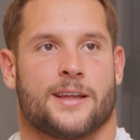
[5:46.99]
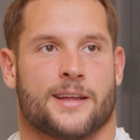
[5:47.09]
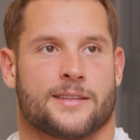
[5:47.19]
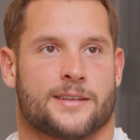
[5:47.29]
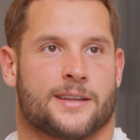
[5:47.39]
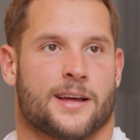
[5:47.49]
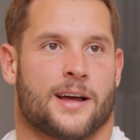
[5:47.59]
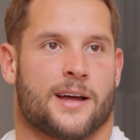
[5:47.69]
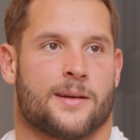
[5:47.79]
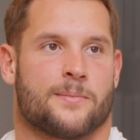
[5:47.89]
take the
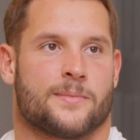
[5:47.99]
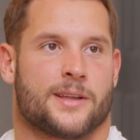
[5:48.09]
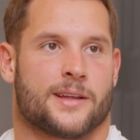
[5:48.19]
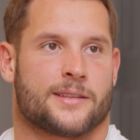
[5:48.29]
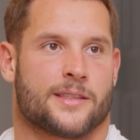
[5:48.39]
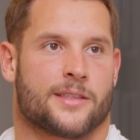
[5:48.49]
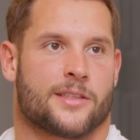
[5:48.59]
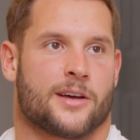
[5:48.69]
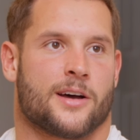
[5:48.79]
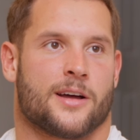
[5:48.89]
time take the
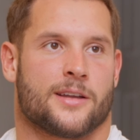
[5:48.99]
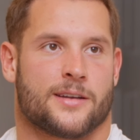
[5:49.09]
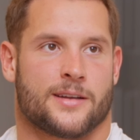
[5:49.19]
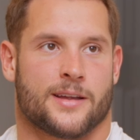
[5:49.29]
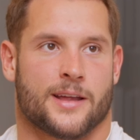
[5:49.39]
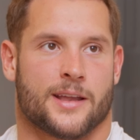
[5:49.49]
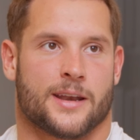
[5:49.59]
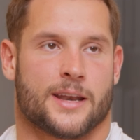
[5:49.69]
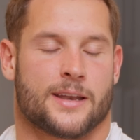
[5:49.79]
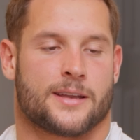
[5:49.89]
thought
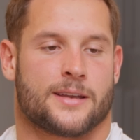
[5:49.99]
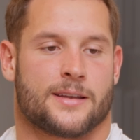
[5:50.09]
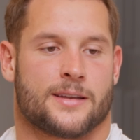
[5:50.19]
and